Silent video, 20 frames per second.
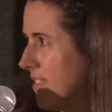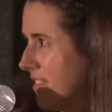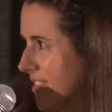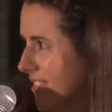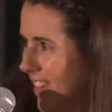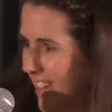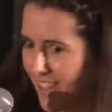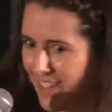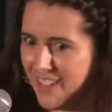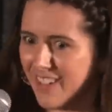
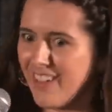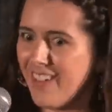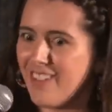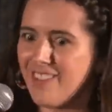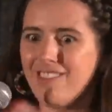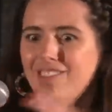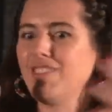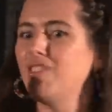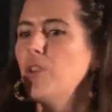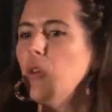Like,
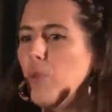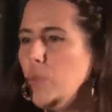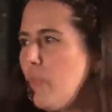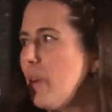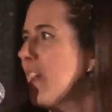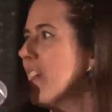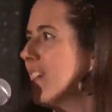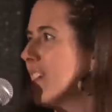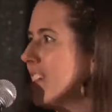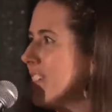go
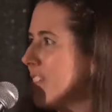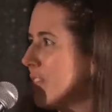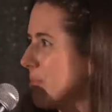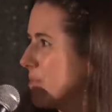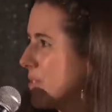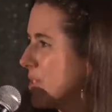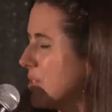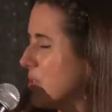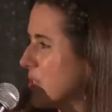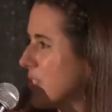big.
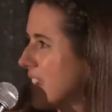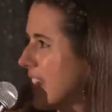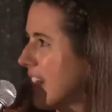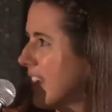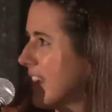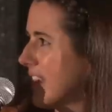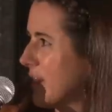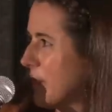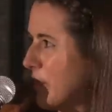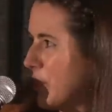You're
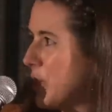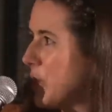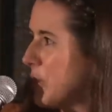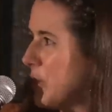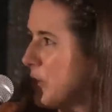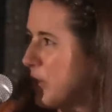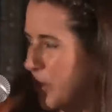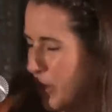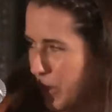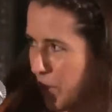telling a
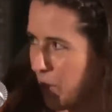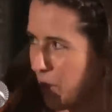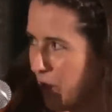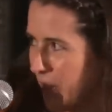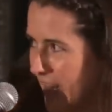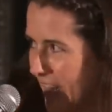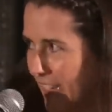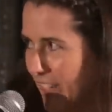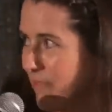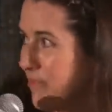huge
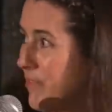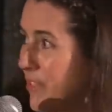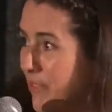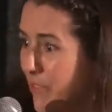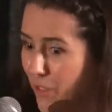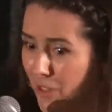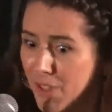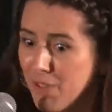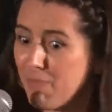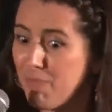story. You've
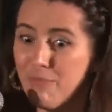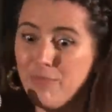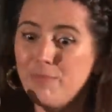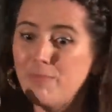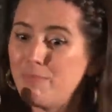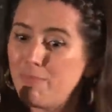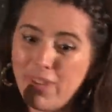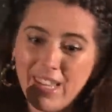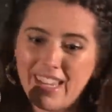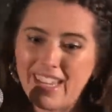got a
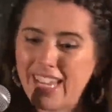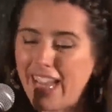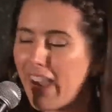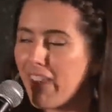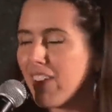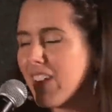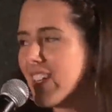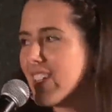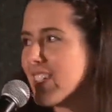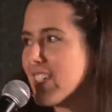big
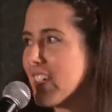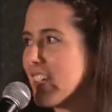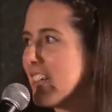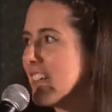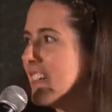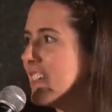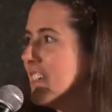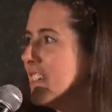character.